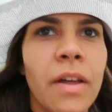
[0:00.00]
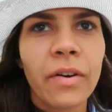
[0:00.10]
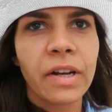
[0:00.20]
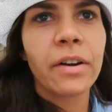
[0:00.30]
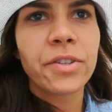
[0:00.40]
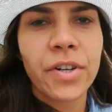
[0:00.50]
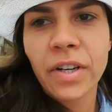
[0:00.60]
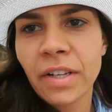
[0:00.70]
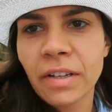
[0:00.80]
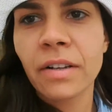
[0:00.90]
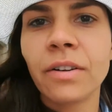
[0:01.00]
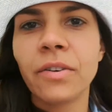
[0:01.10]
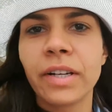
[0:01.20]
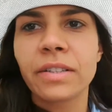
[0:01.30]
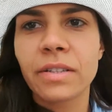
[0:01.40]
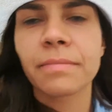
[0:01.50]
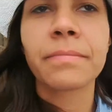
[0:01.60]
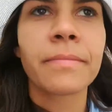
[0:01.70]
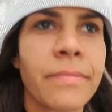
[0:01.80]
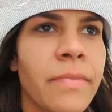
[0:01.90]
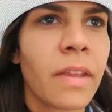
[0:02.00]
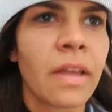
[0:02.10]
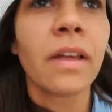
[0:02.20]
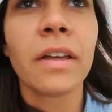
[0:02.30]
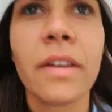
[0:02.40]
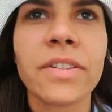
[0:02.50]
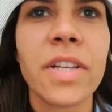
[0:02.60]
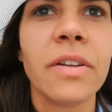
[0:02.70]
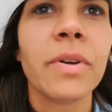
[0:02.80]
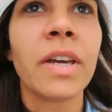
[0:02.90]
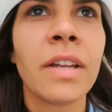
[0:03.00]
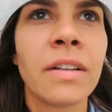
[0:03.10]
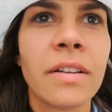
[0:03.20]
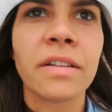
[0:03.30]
We're now turning right, continuing in